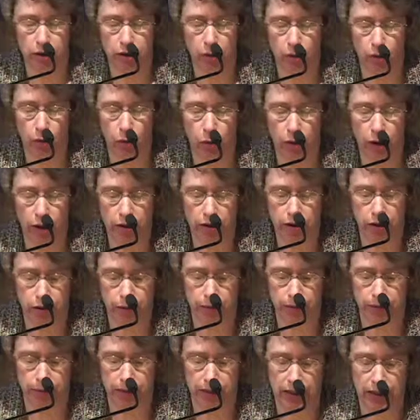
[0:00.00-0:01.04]
from the weather,
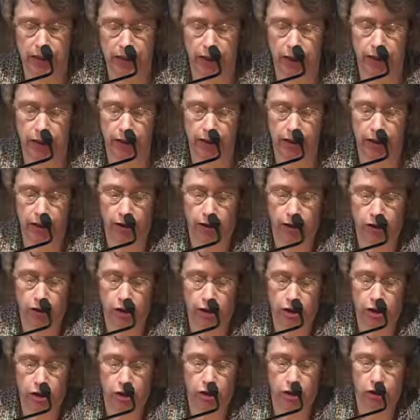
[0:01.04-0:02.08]
and the
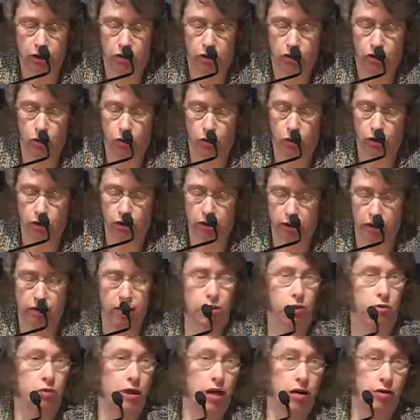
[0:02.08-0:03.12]
air-conditioned stores and
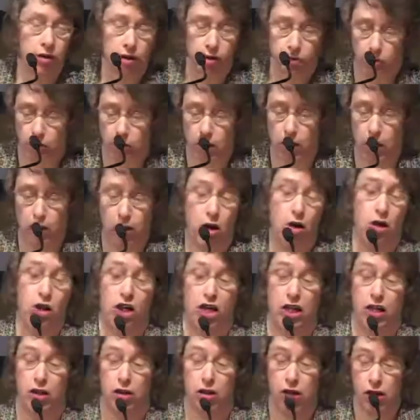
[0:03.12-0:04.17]
surrounding
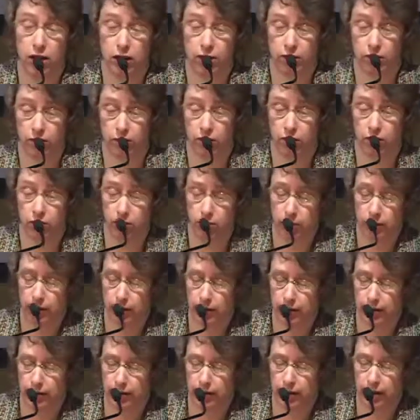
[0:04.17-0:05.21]
parking lots were going to
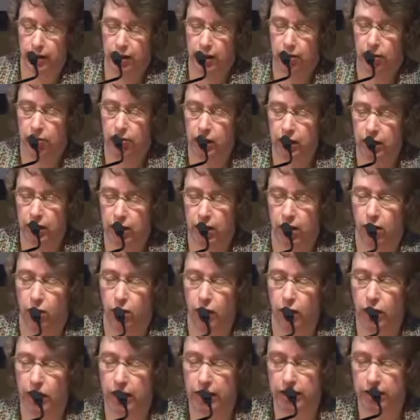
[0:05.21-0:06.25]
be really a
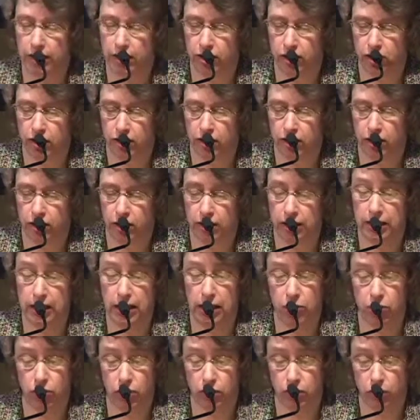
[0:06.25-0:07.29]
great addition to
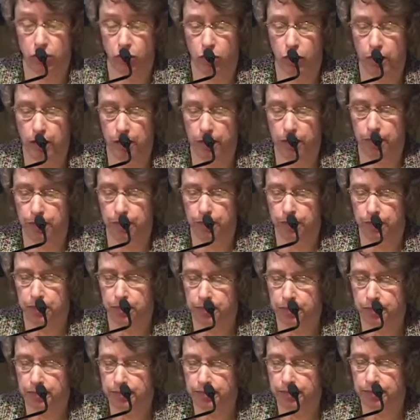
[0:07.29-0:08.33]
Central Square.
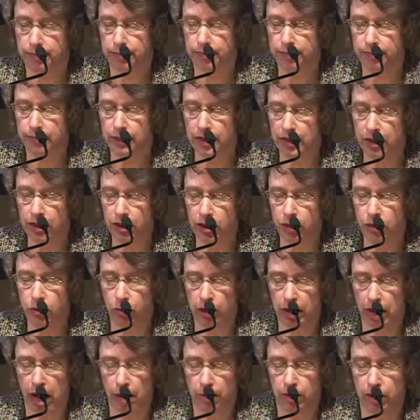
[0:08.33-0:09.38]
Here's
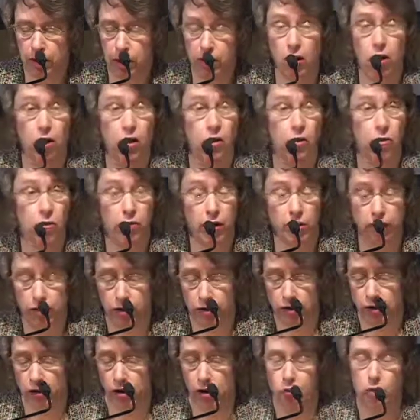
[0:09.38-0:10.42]
what happened along the
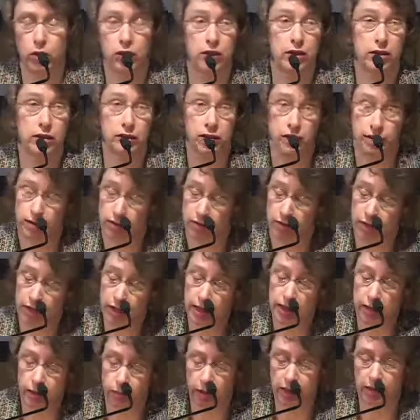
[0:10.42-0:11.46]
river, or was
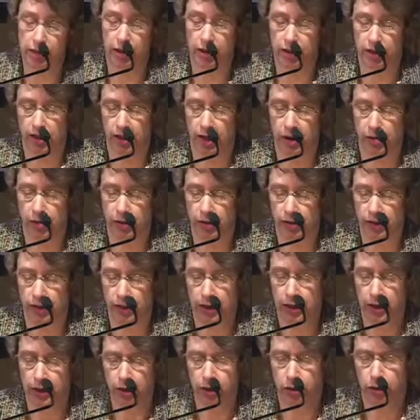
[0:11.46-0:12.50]
expected to happen.
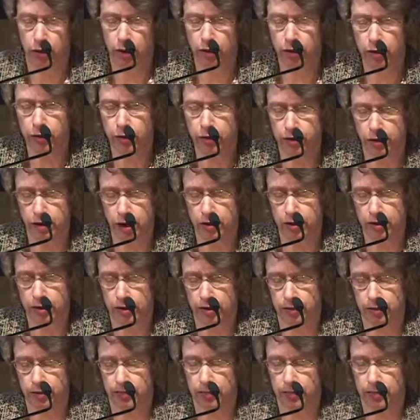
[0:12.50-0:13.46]
The riverfront